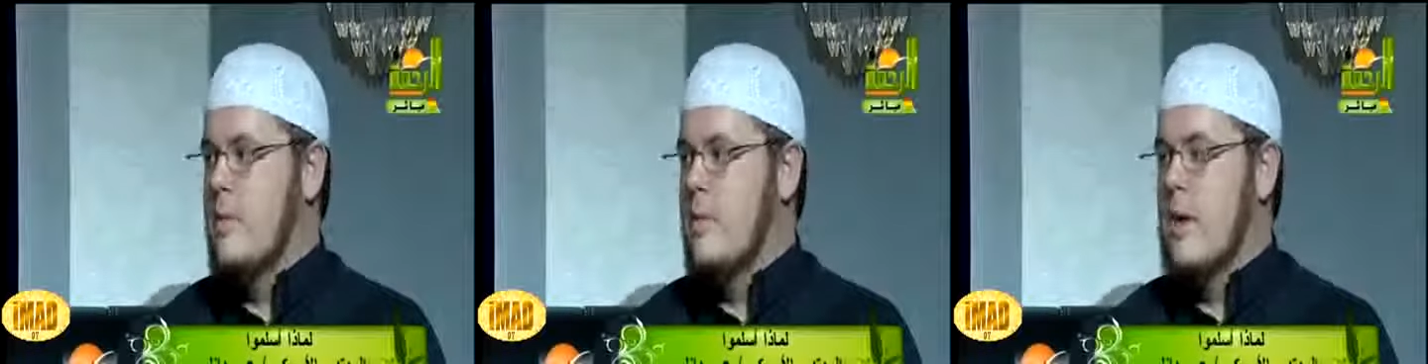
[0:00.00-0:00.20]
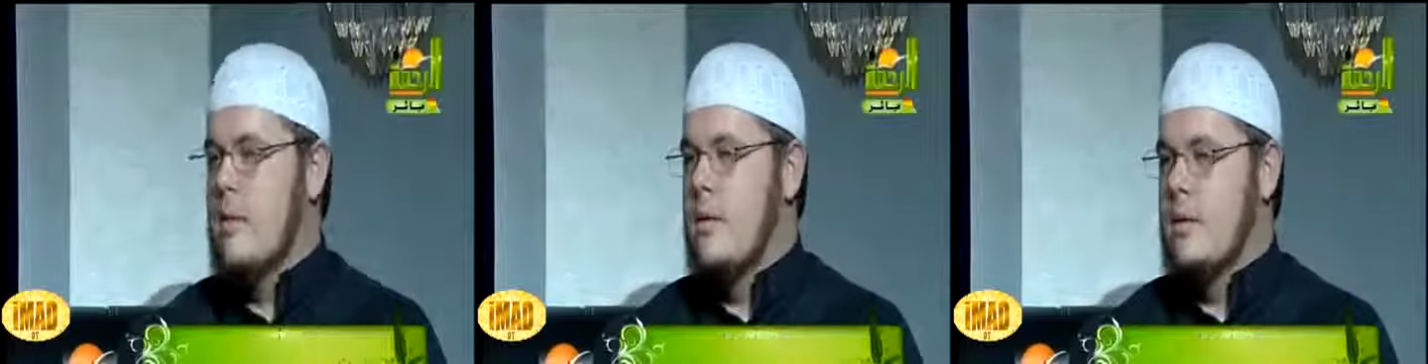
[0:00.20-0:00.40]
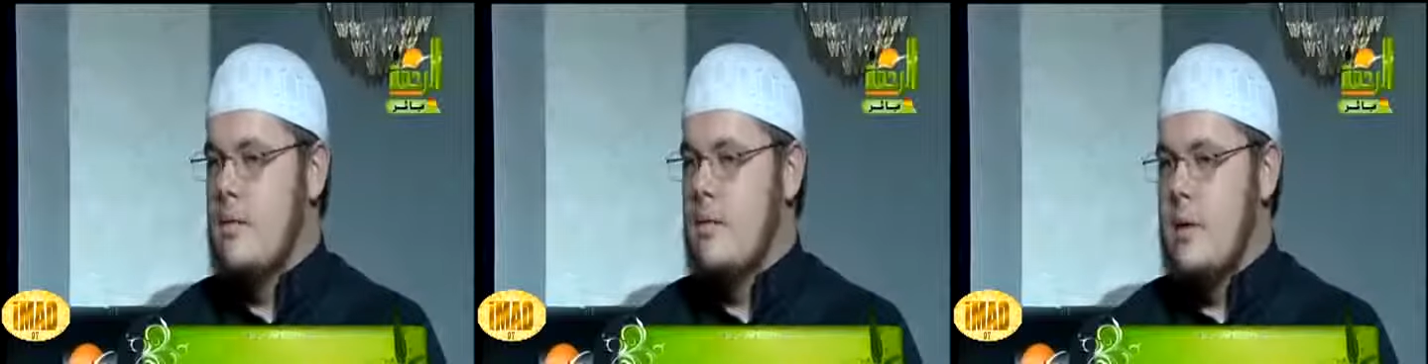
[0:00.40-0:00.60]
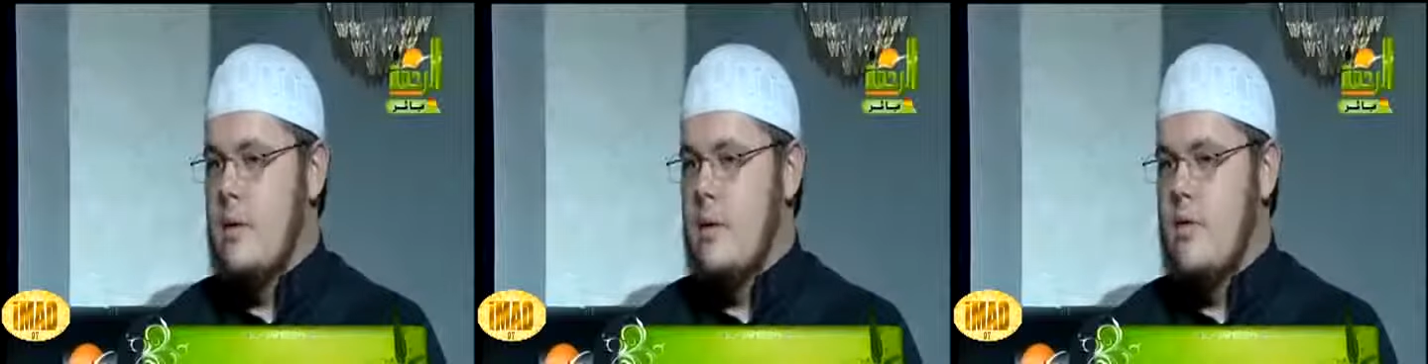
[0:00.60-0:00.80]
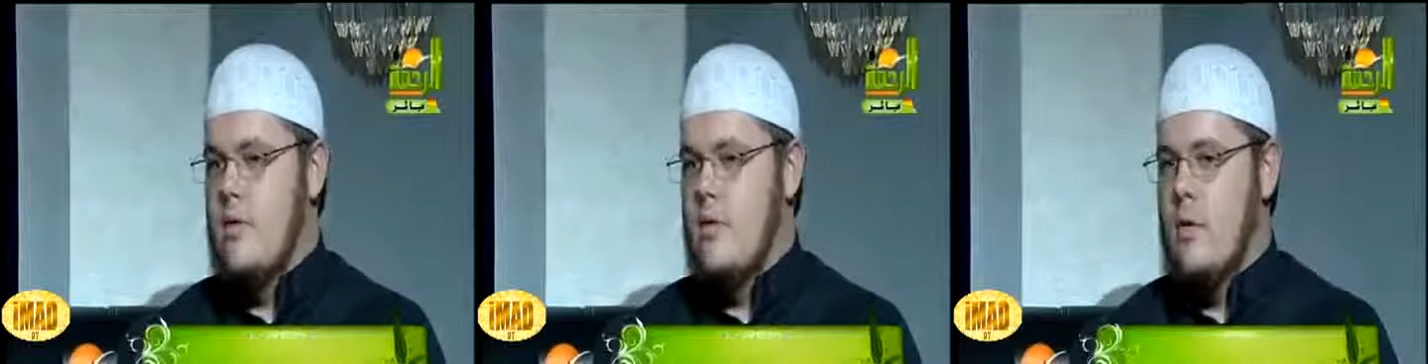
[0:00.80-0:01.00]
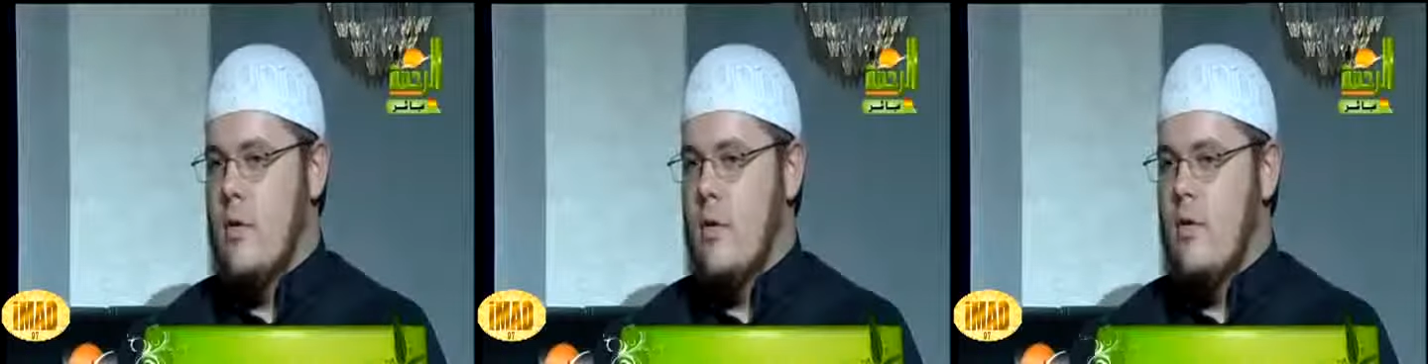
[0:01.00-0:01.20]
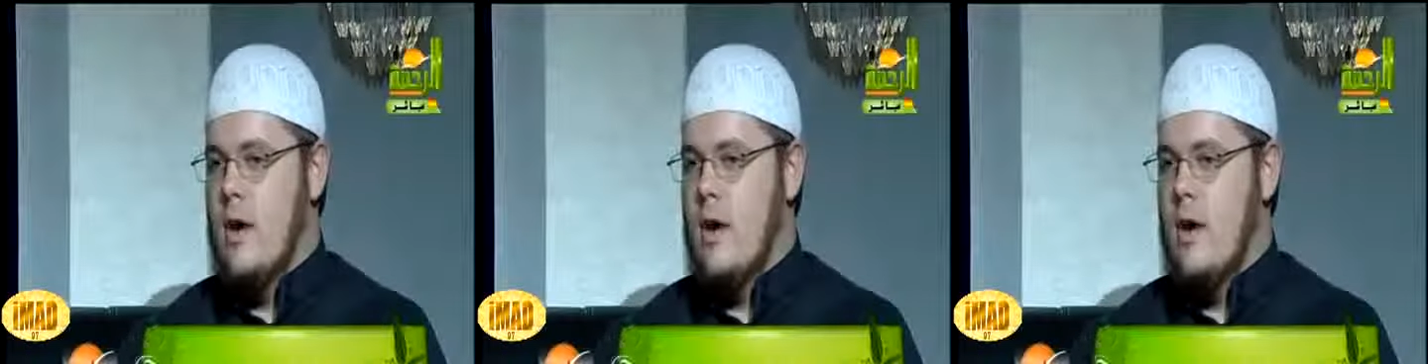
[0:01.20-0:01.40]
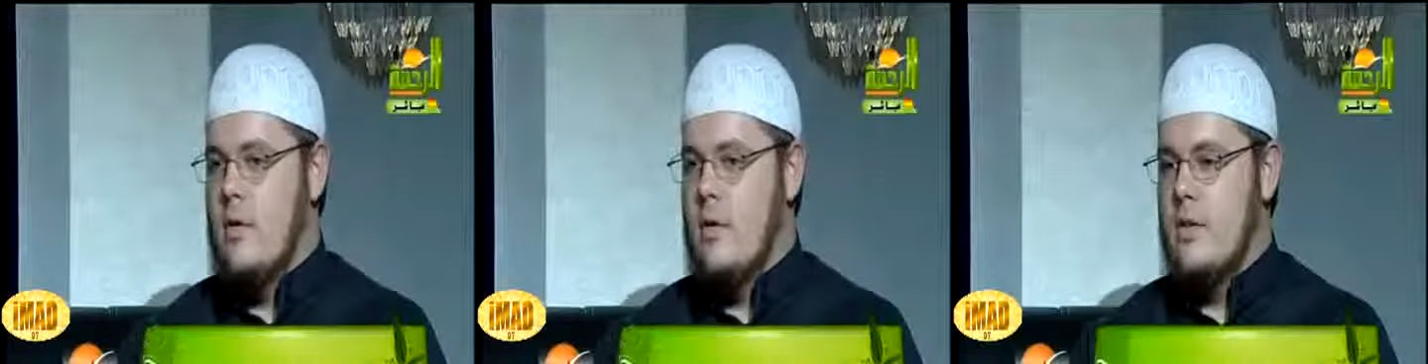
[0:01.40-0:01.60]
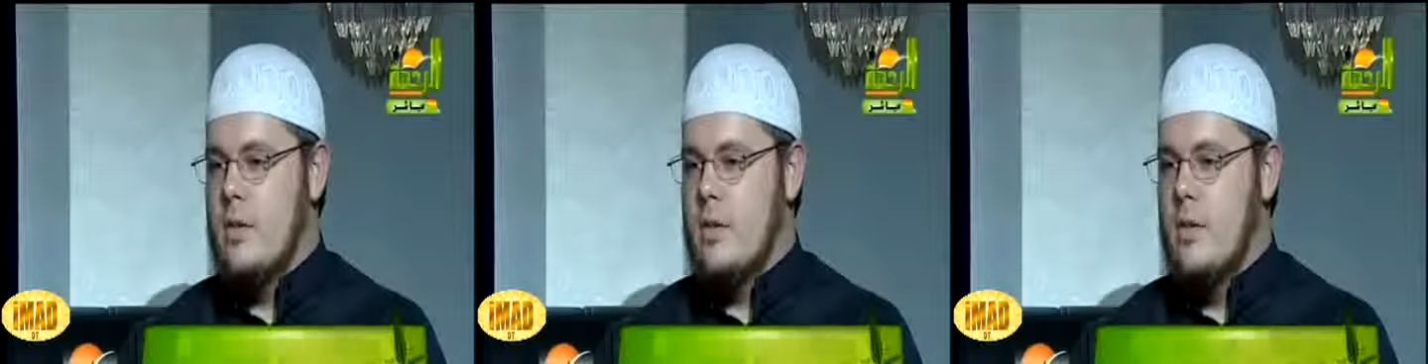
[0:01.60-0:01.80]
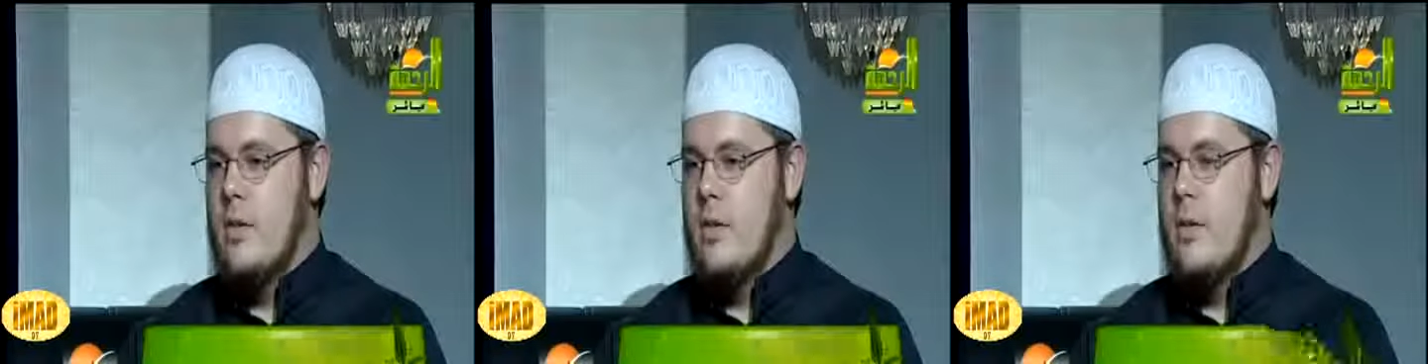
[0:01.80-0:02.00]
When I was maybe four or five
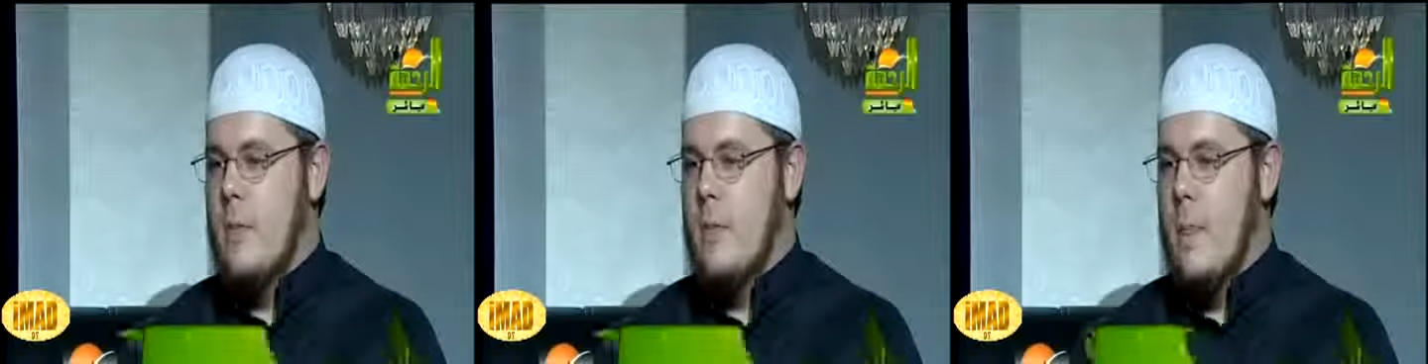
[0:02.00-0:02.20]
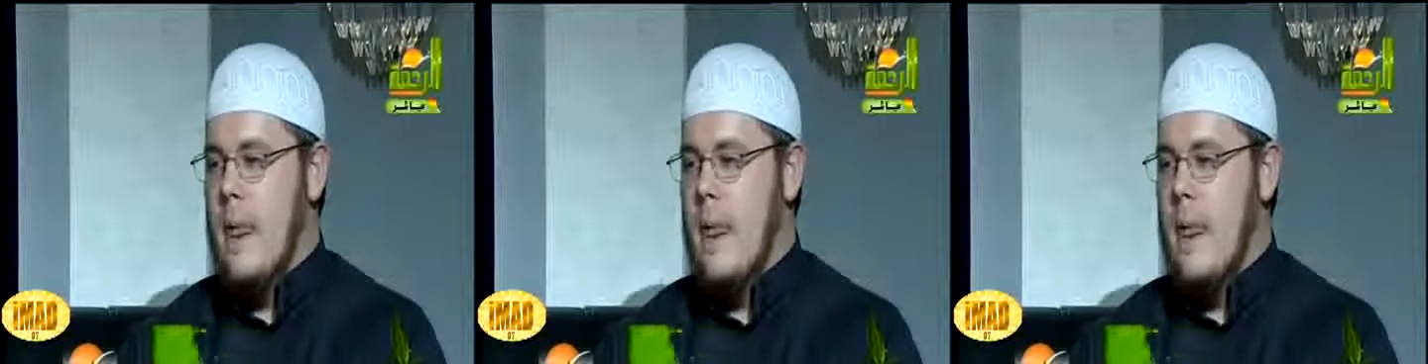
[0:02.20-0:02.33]
years old,